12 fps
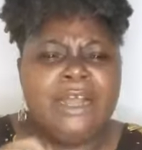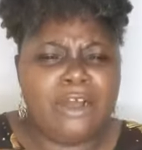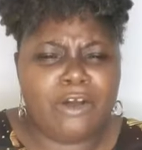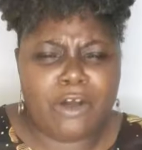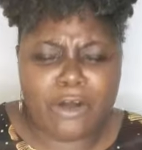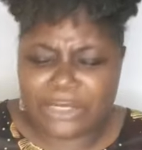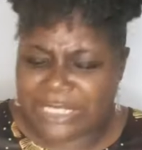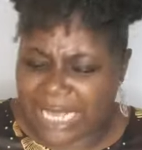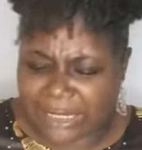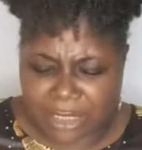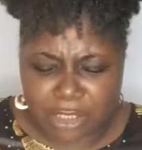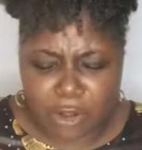Oh,
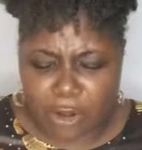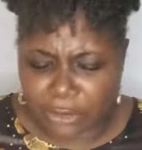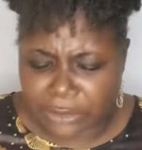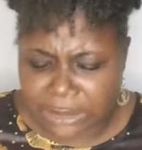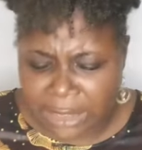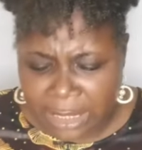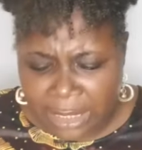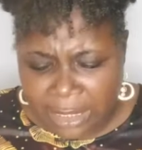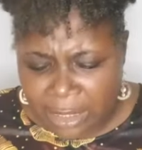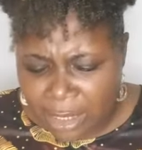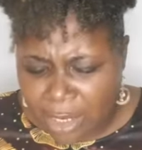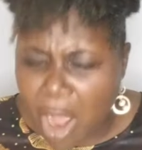yes, Lord.
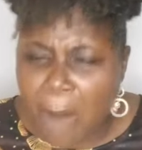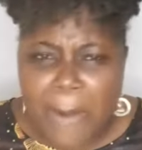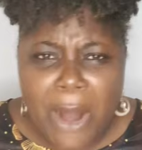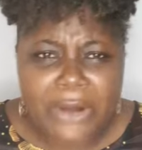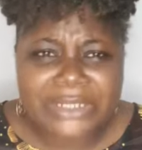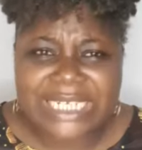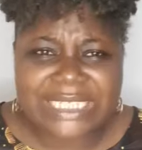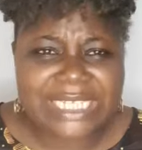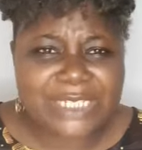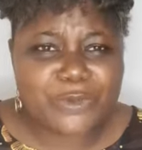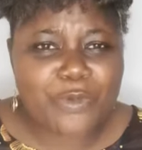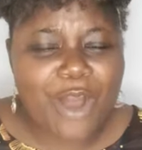Come on, is
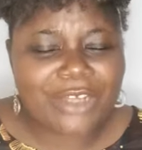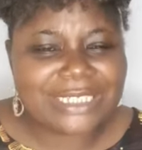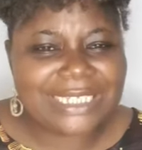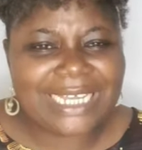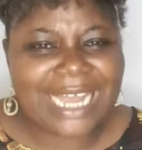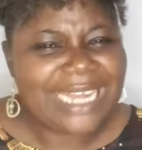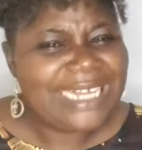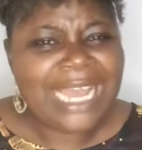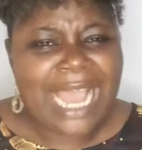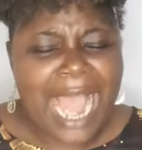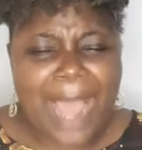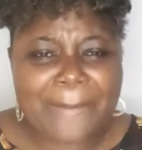this what...
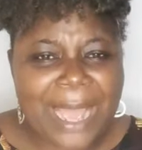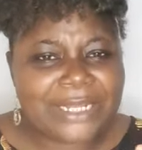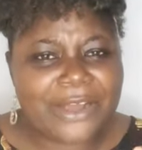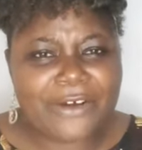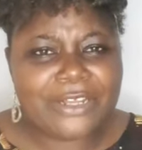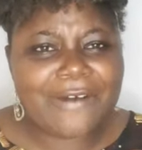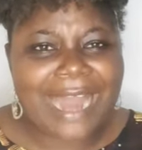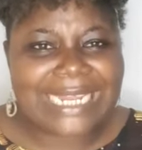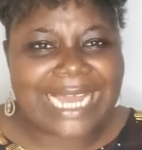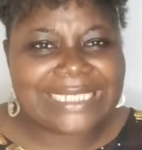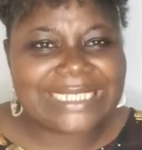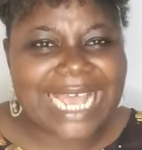Am I the only one
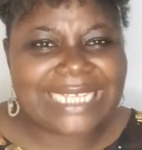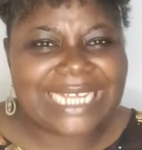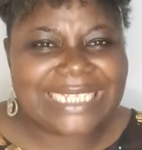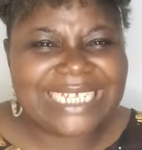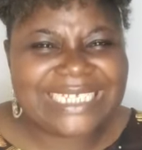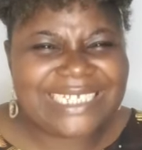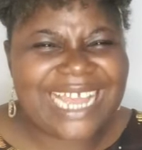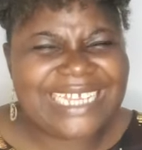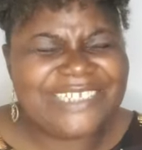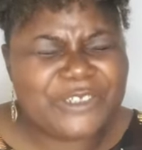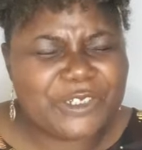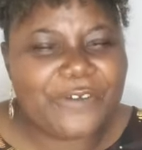excited?
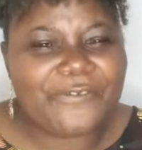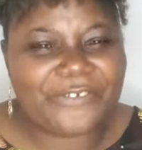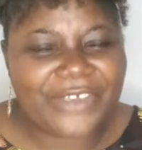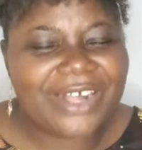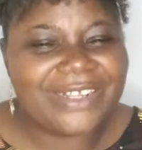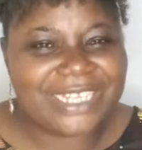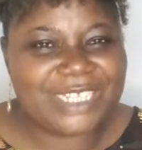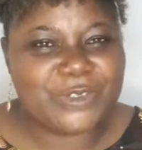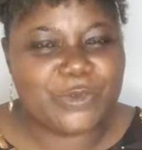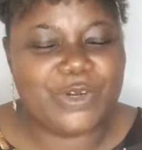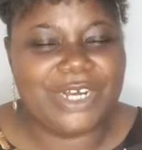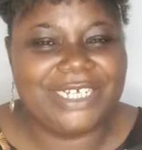do you feel this
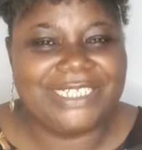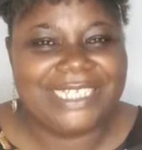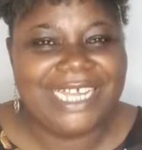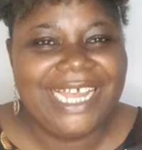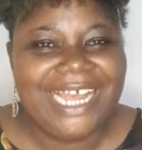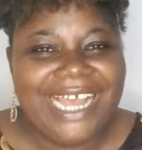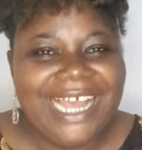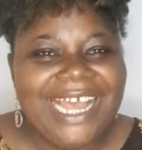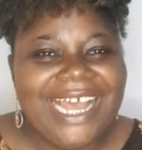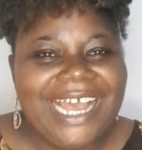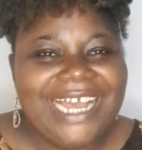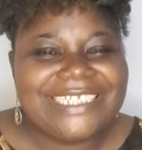word?
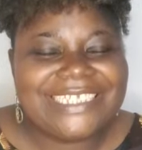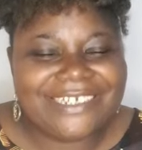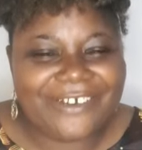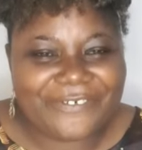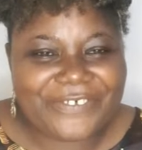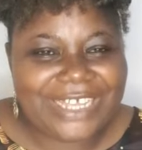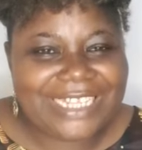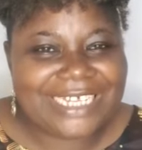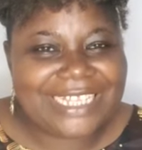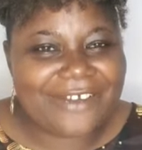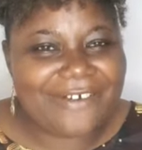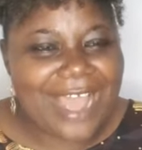Do you feel
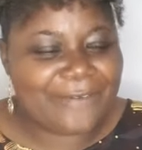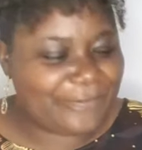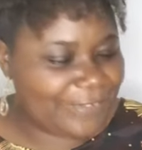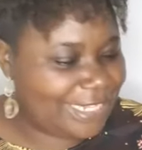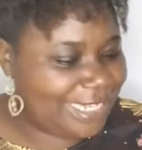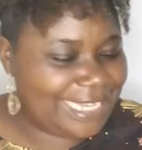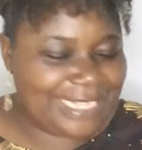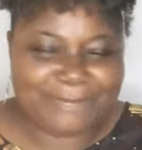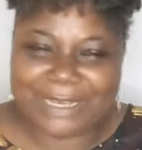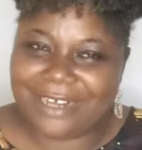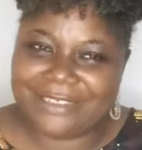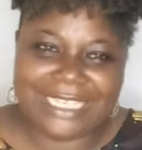it the way I'm feeling it?
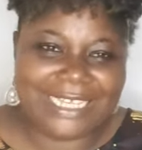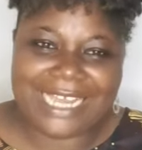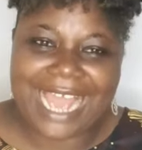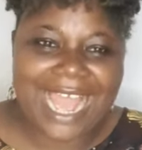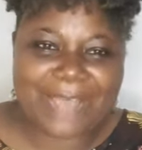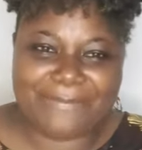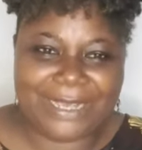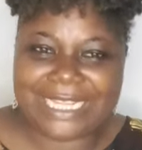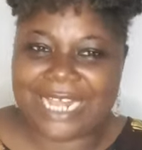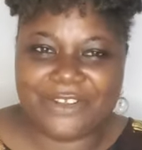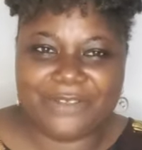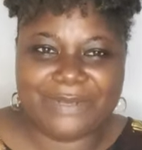Because I
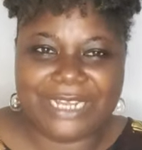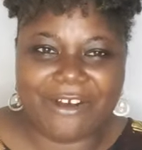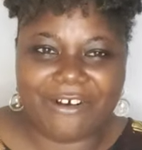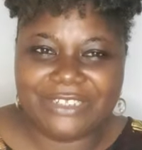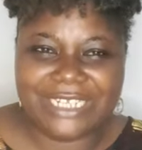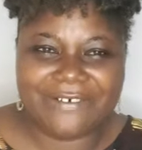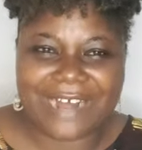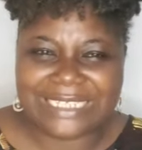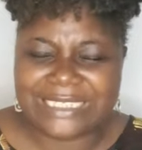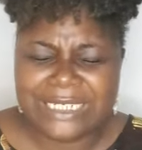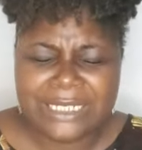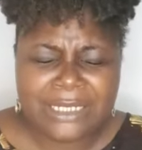better not be the only
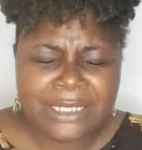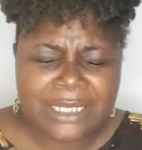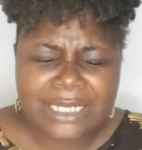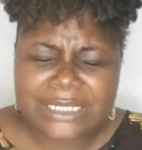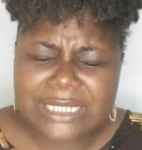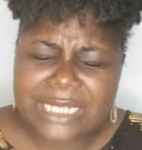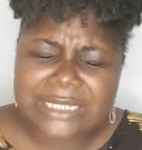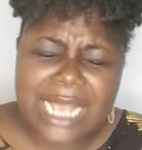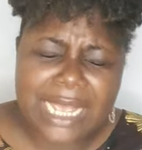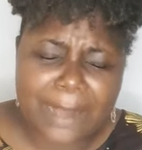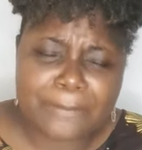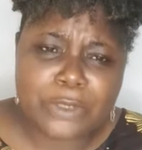one. He says,
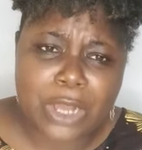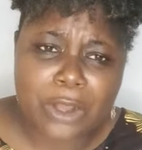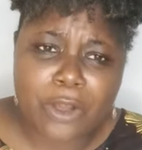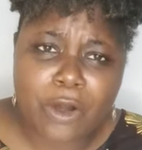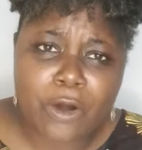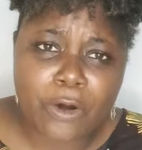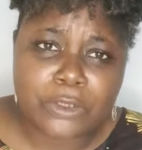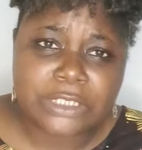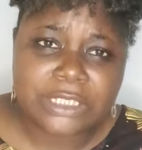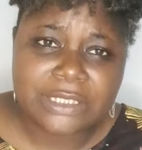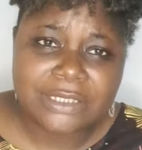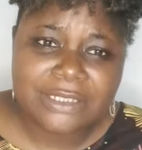I am your God,
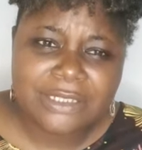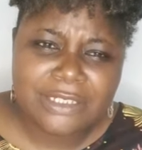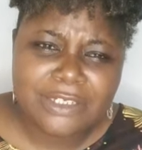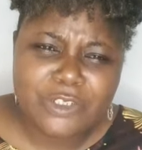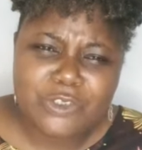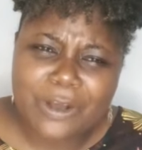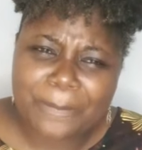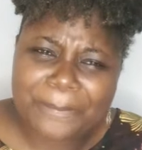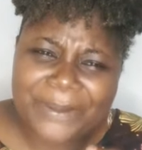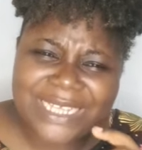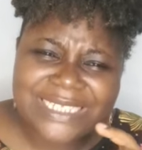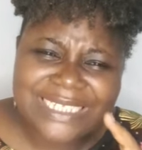your
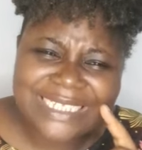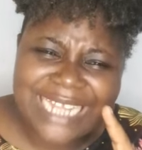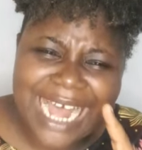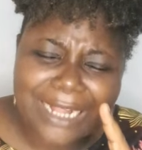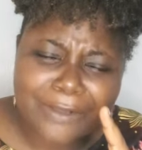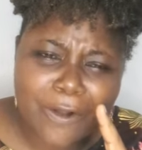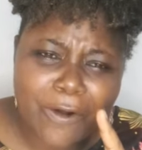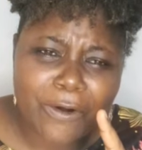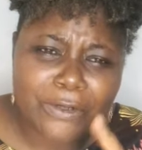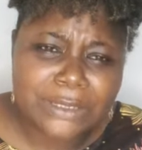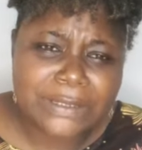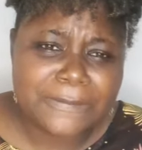personal God.